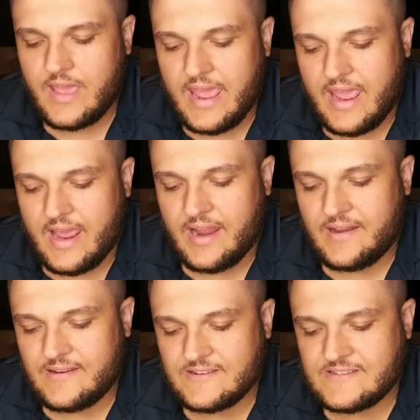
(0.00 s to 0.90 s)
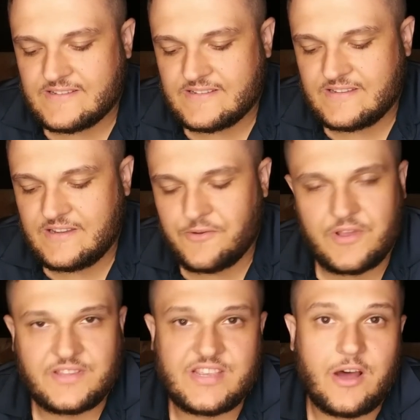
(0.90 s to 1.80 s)
And you
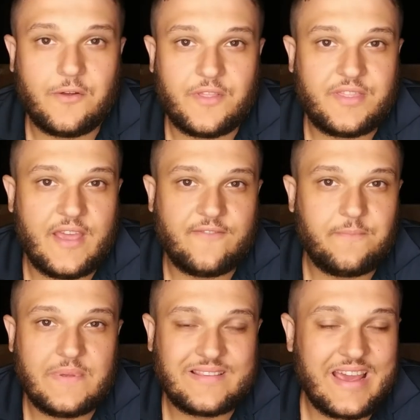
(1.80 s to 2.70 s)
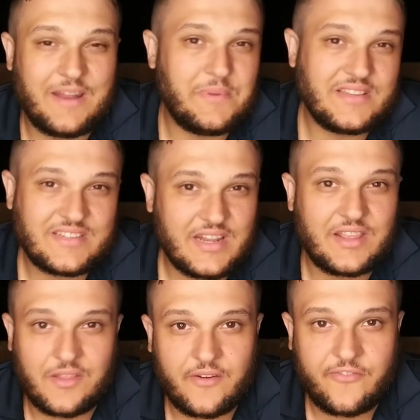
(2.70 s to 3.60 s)
could tell that they've been kind of been
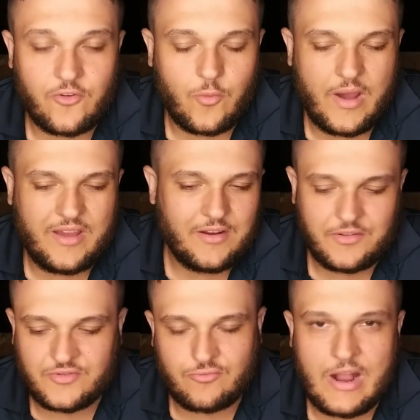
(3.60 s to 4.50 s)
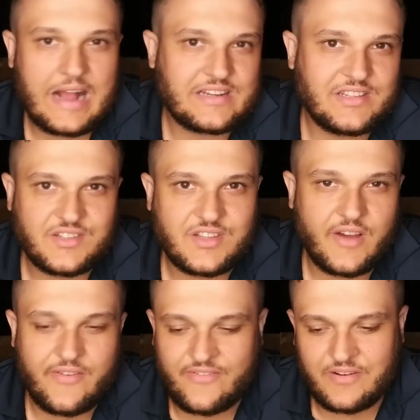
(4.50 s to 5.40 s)
sitting there for a while. You know, there's rocks and
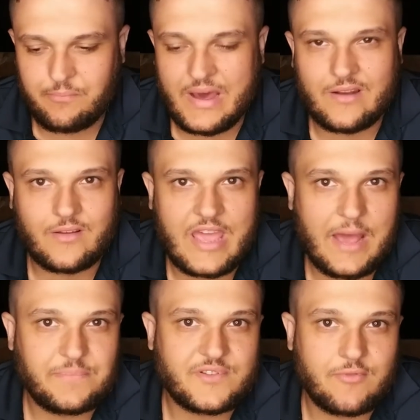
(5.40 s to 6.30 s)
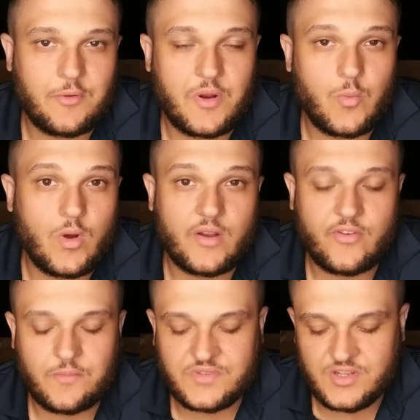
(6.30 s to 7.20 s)
stuff. I found bottle caps thrown in one of
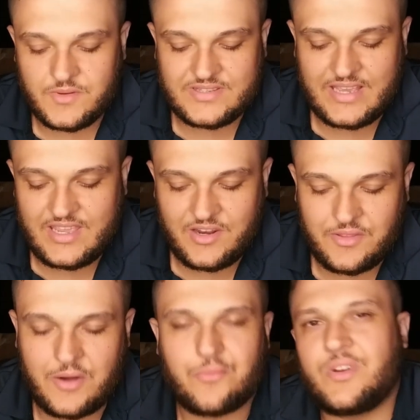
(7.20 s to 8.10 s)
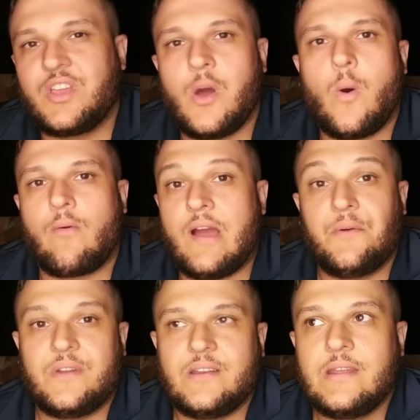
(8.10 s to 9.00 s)
them. So it's like, you know, they don't really go
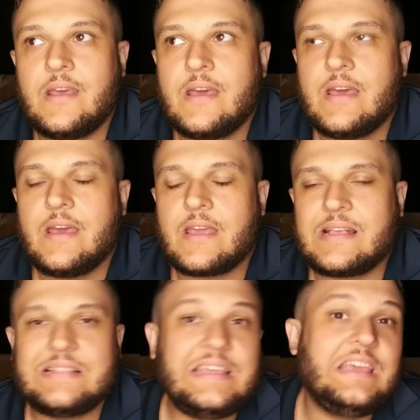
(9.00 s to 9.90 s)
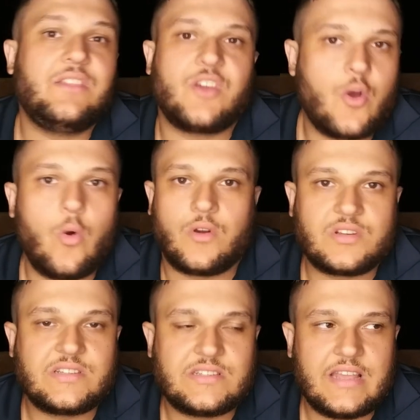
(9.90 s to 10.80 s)
around and clean the
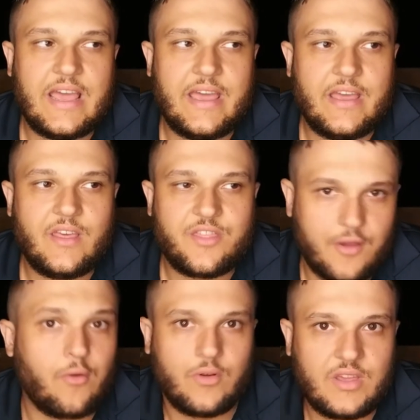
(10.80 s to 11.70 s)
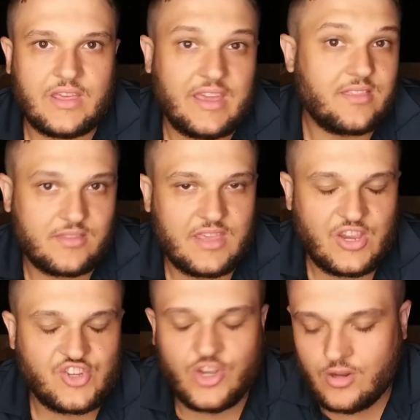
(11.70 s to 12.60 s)
course thoroughly like they
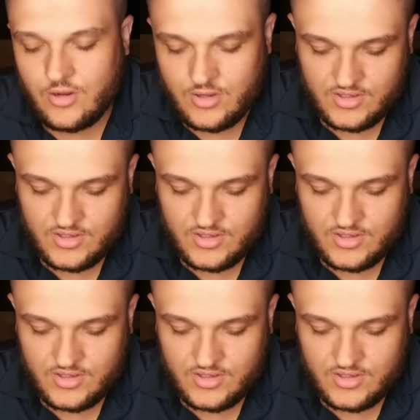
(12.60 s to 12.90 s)
should.